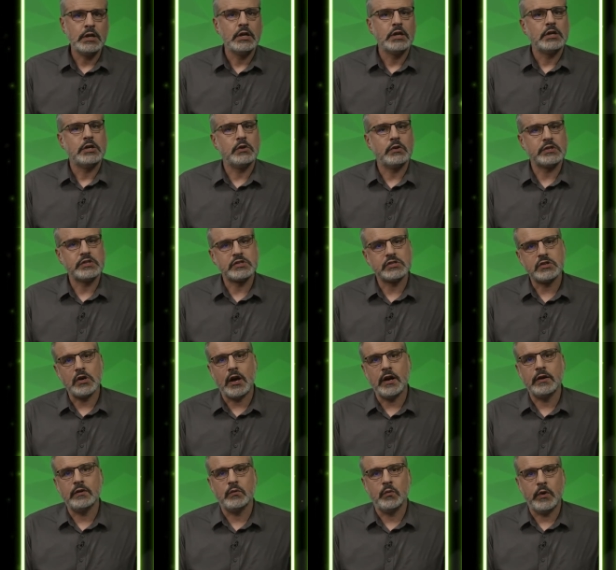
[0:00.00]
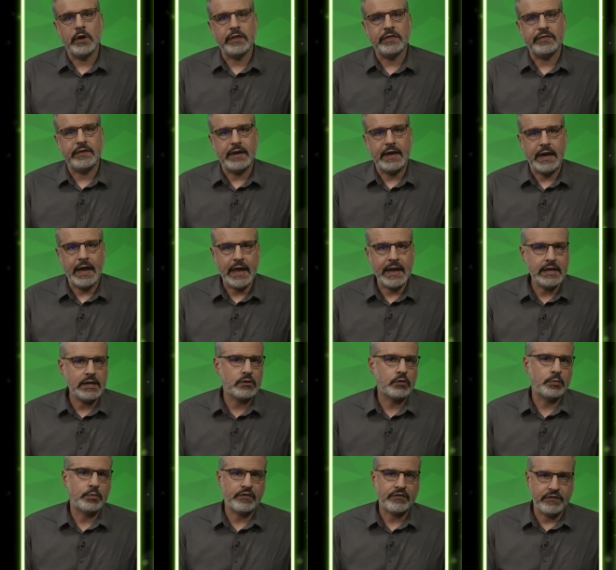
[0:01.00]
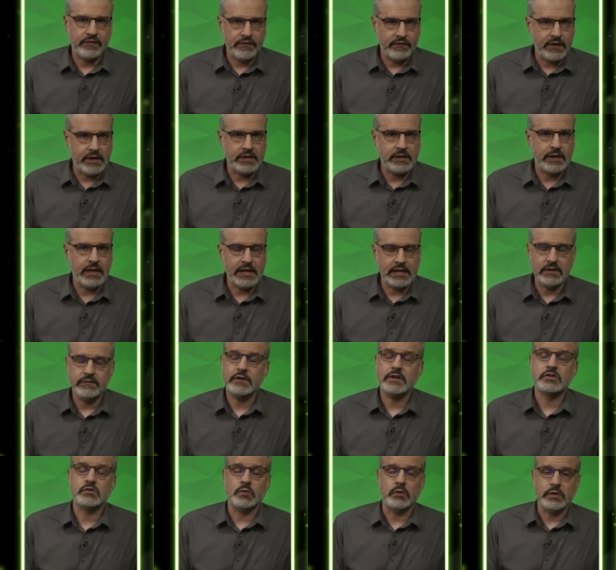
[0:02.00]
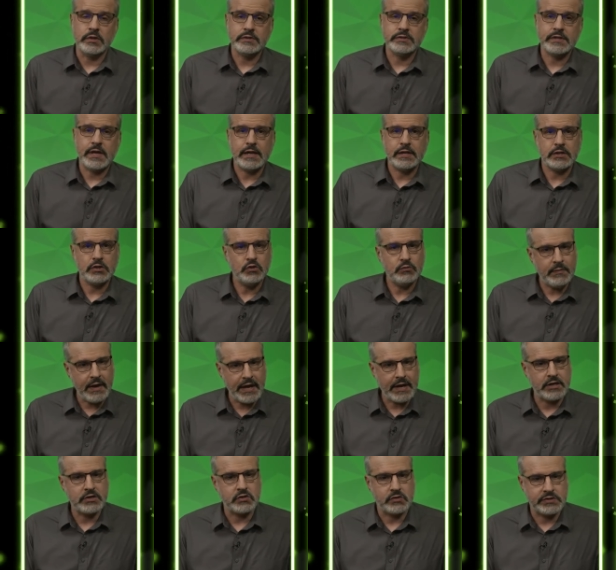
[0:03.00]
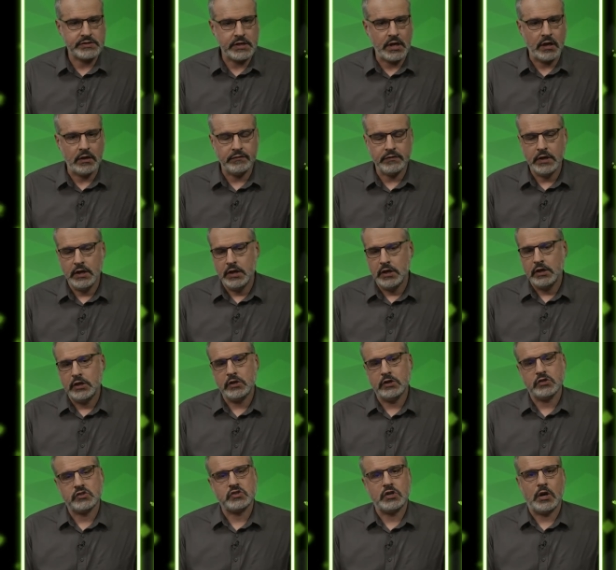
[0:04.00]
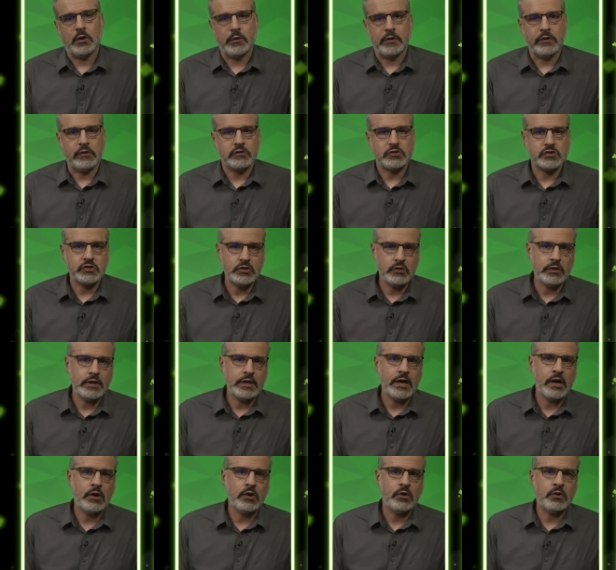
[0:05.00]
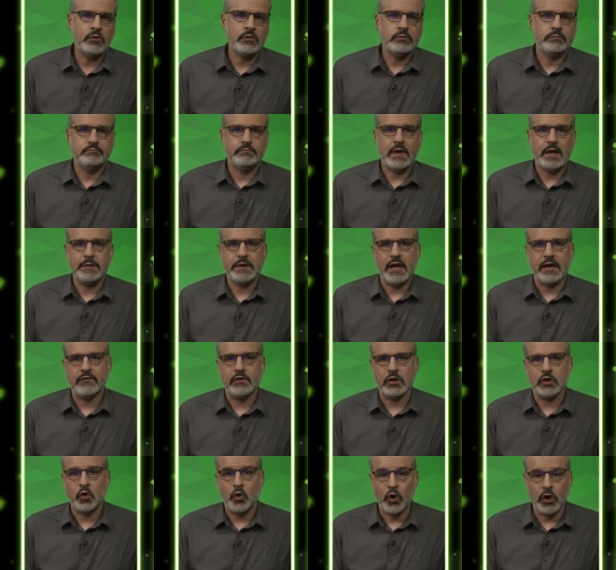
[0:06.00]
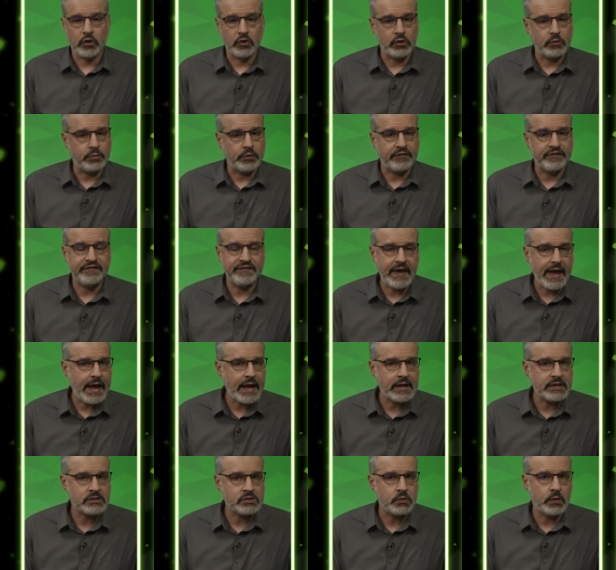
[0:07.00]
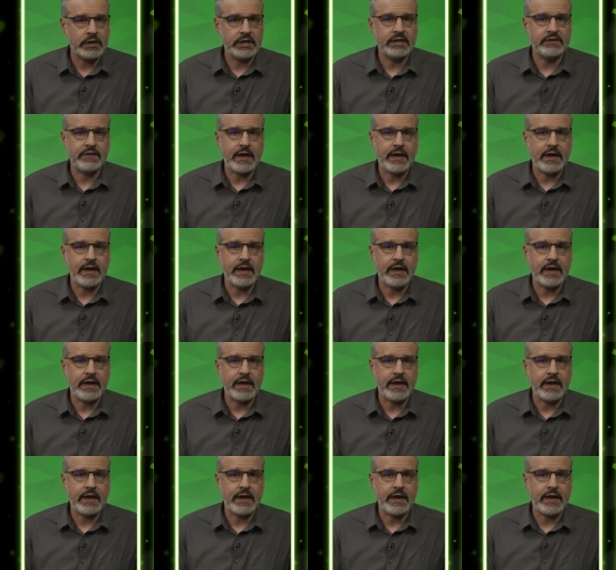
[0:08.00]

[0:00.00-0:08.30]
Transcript: You can start with any group of individuals that you manage yourself. You can start with your studio, maybe have a core group of fans you want to give